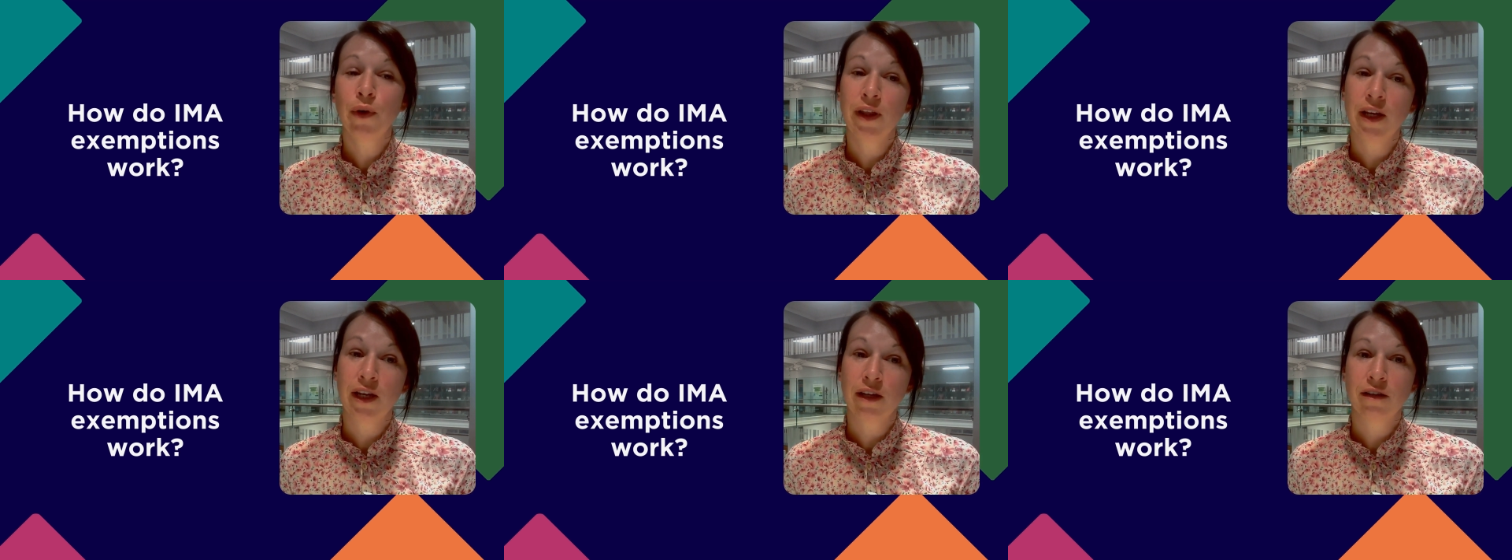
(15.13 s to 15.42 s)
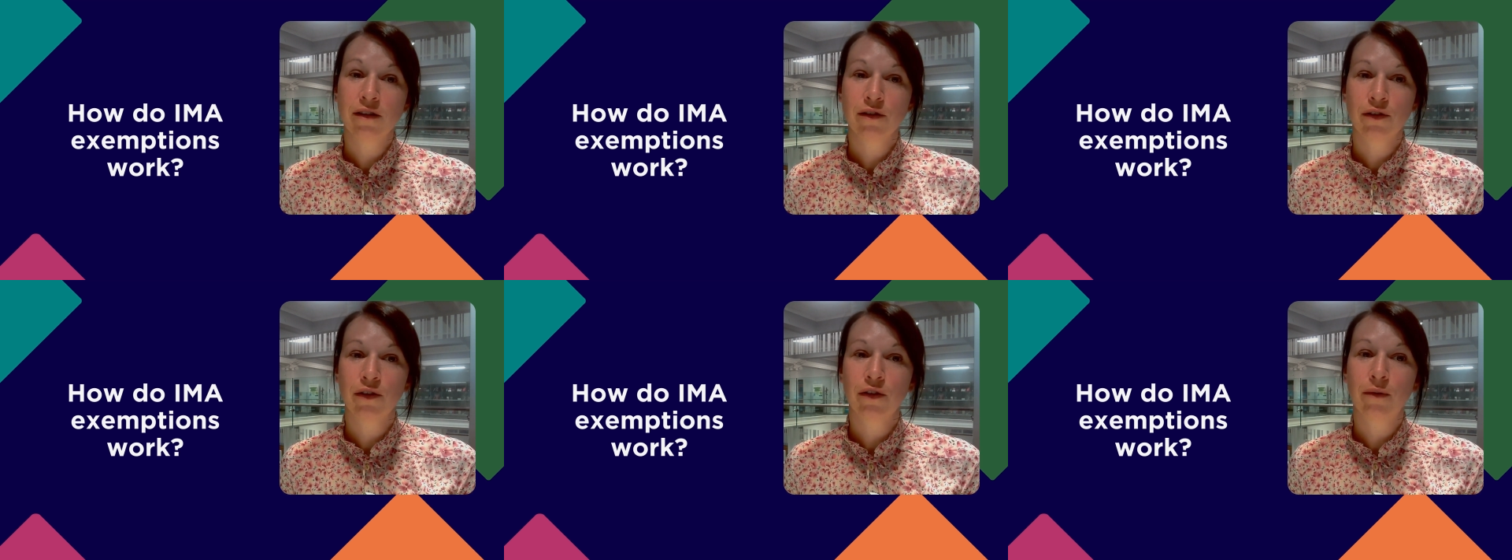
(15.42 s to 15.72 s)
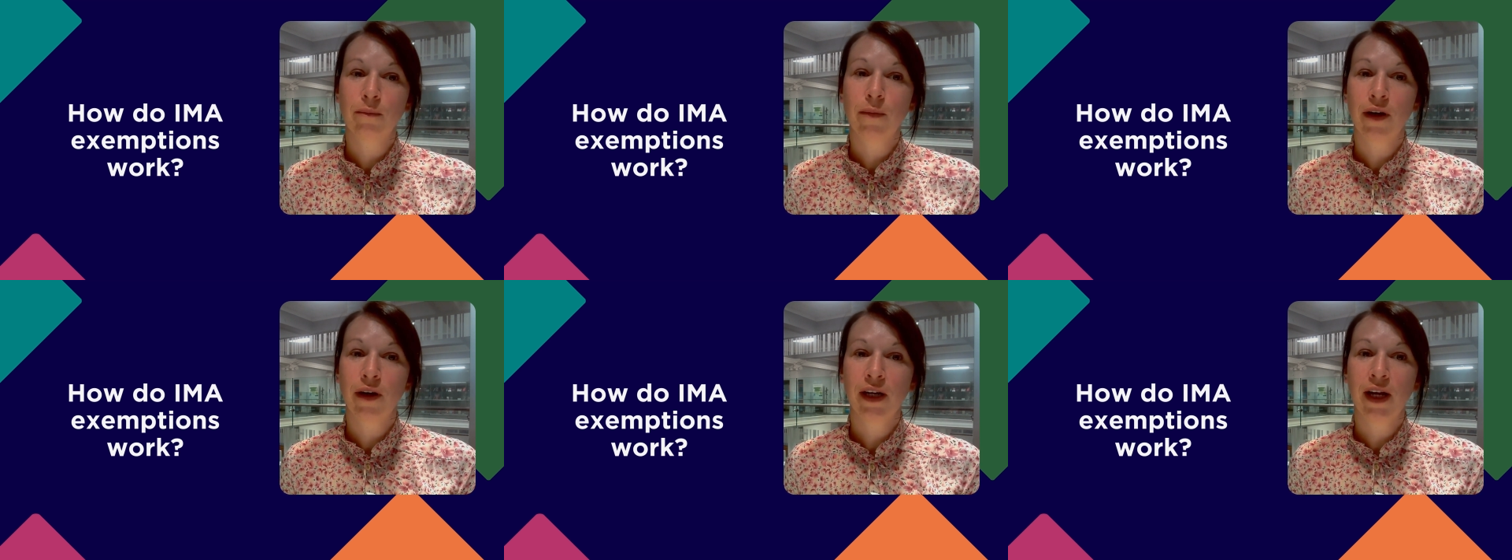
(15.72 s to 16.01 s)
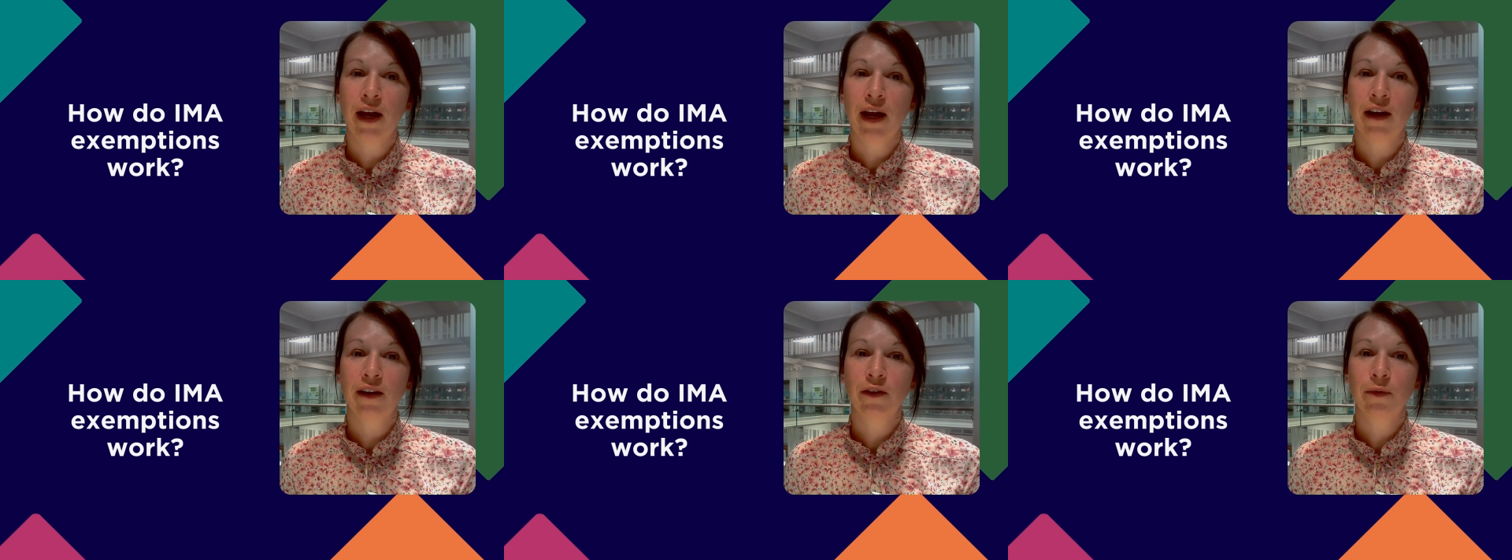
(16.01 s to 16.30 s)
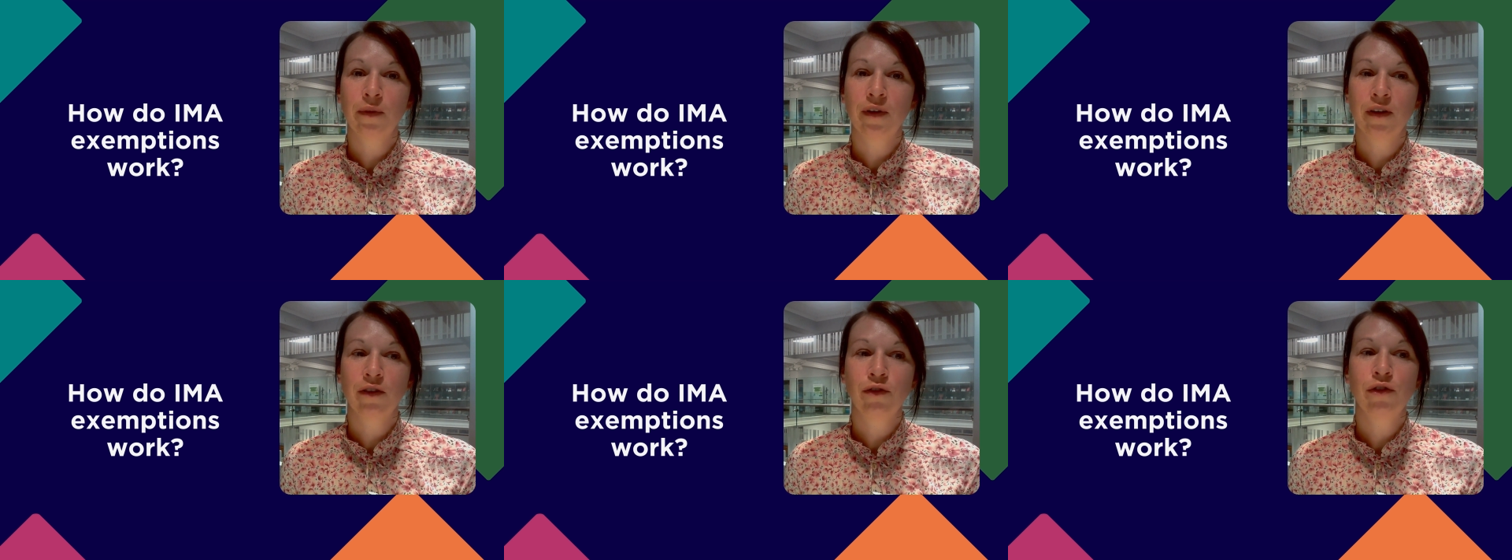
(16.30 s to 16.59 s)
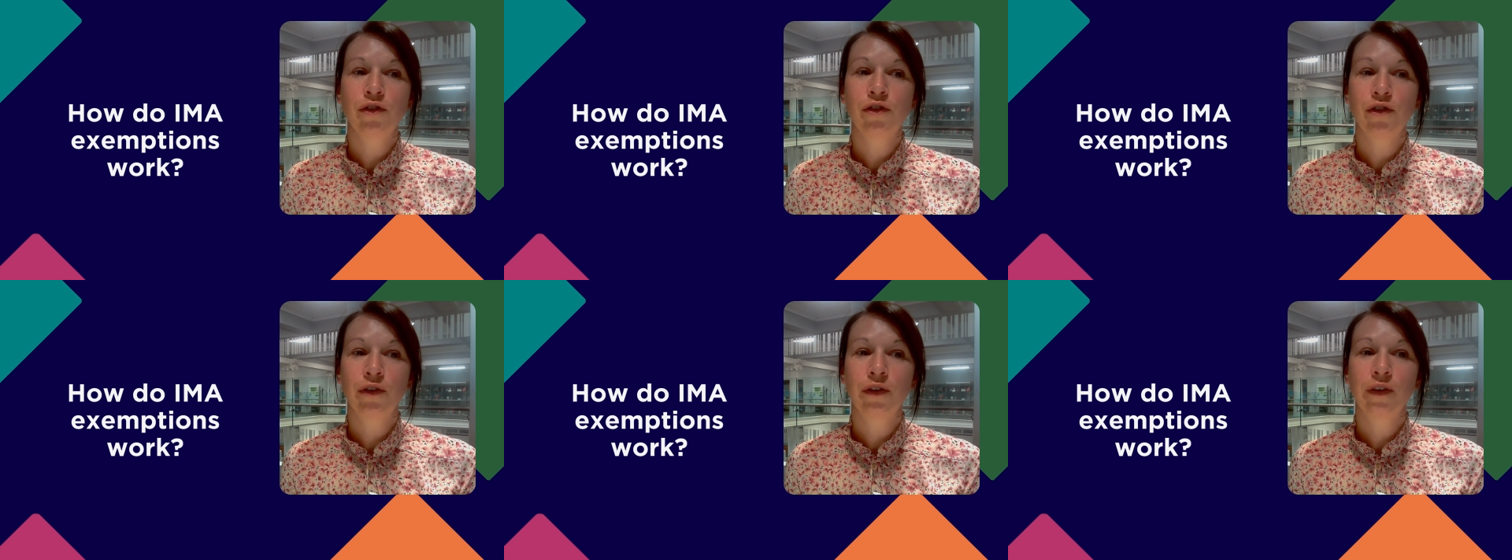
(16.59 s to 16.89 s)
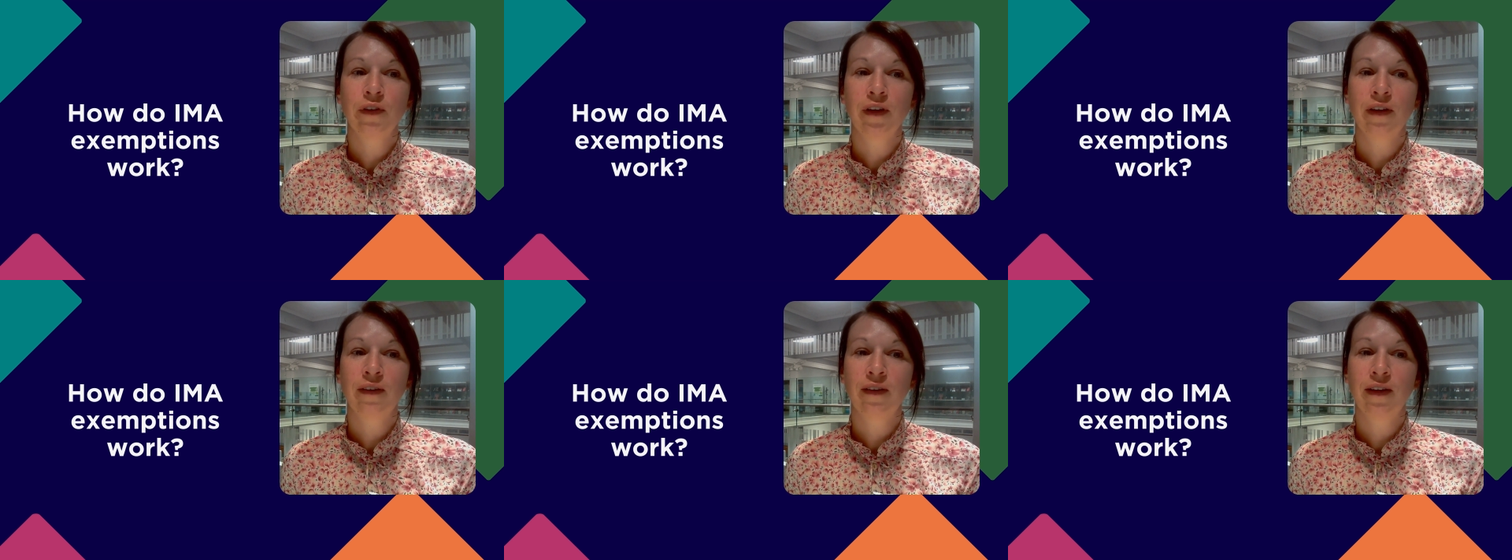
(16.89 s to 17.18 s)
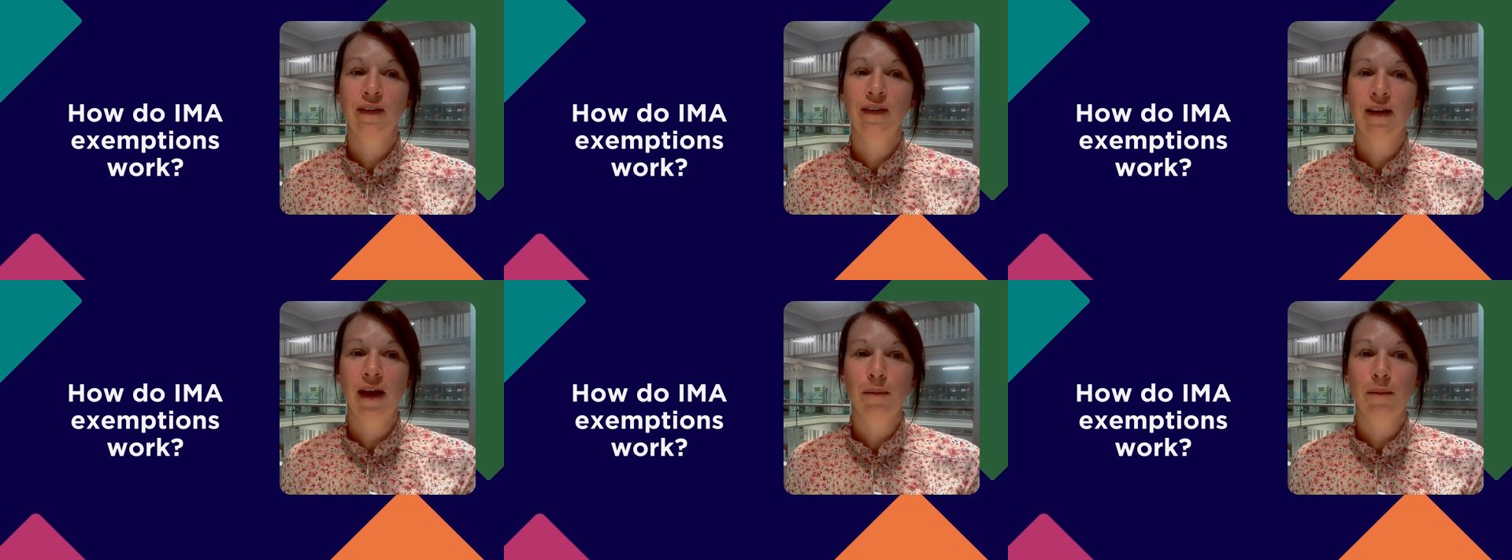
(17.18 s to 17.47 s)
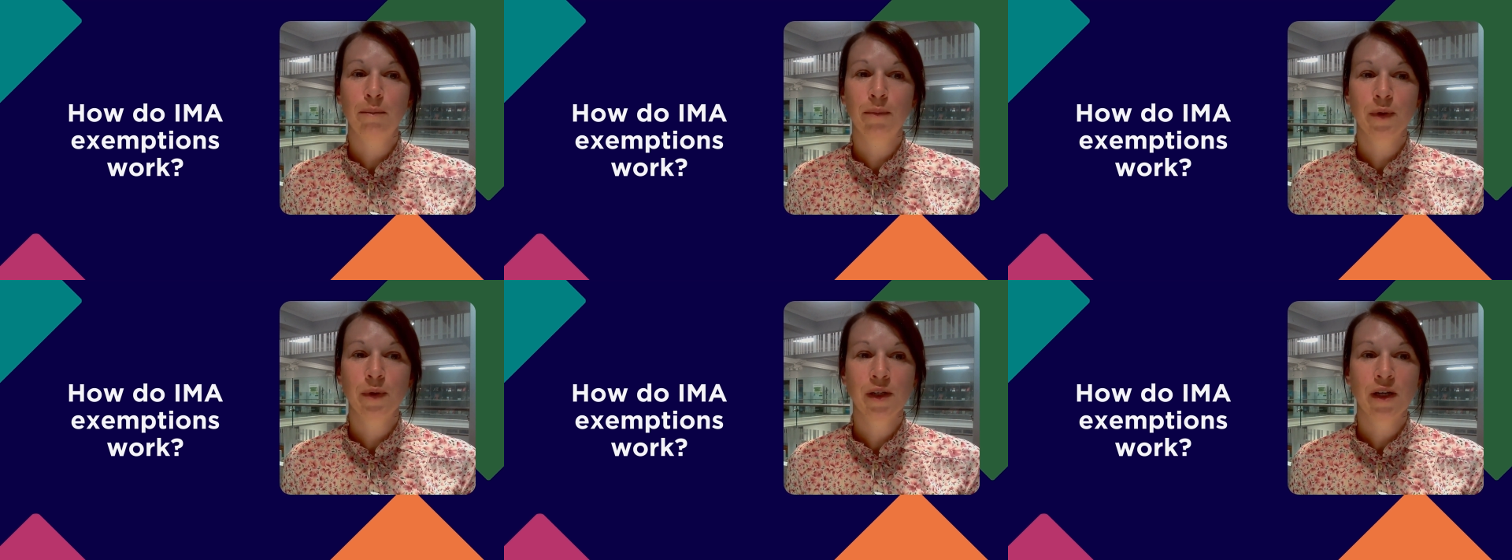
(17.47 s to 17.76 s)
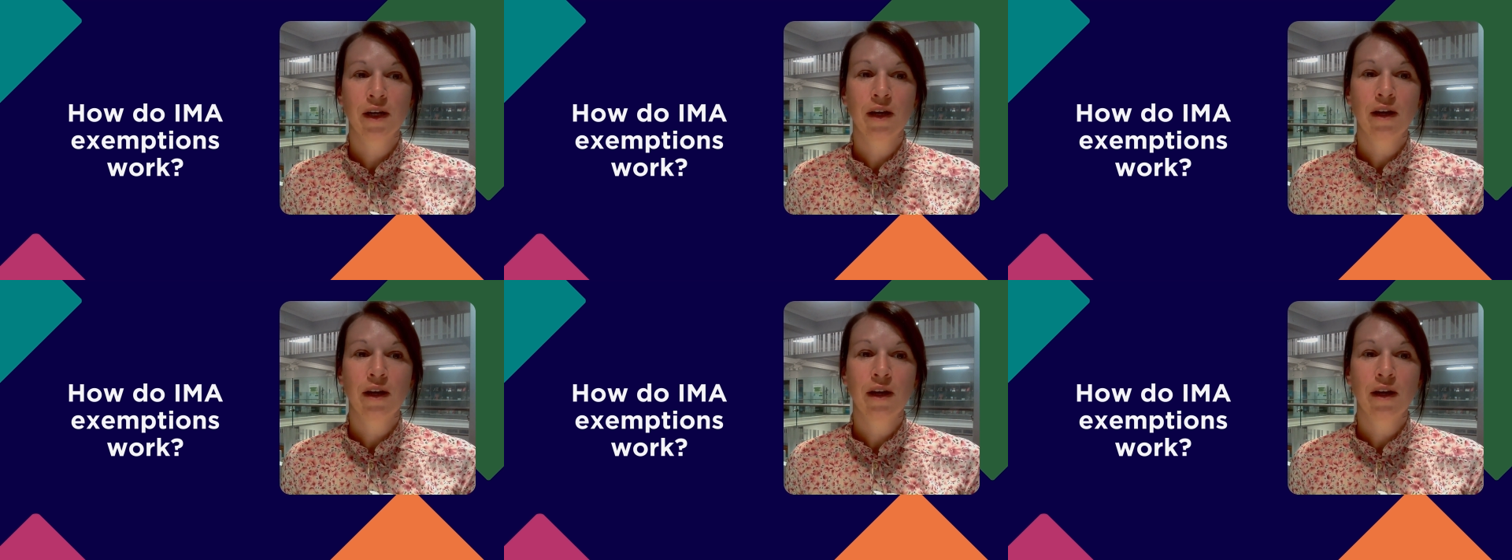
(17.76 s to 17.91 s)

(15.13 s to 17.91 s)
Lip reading: the Internal Market Act was introduced is exempt,